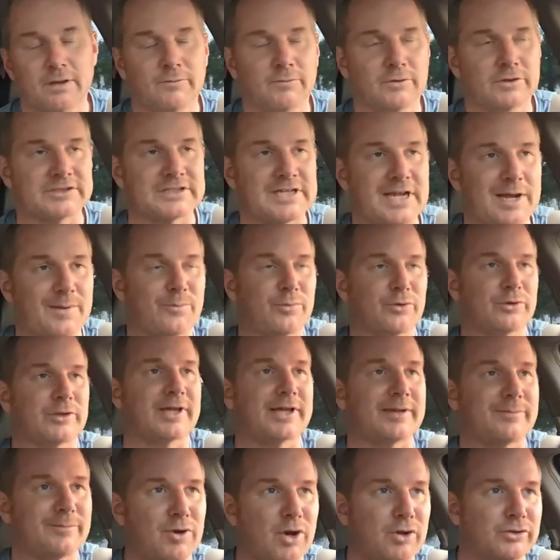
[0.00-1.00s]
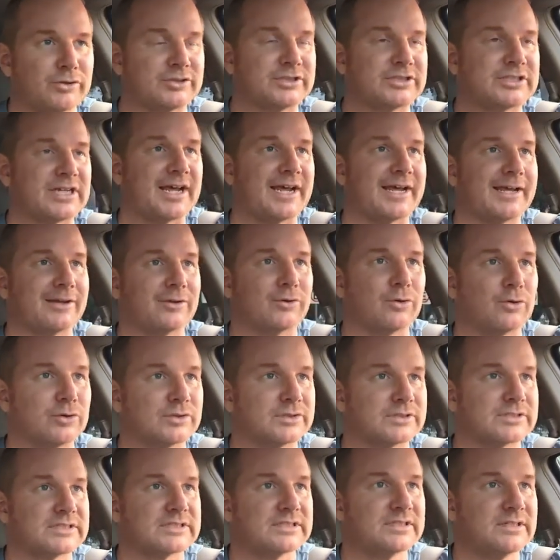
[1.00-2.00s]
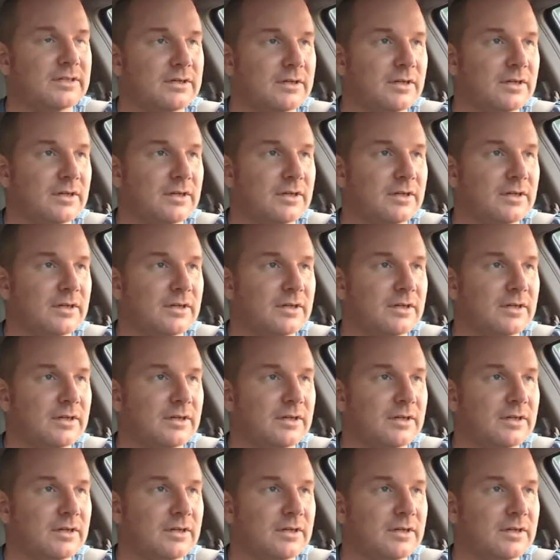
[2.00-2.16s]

For example, like motorcycles.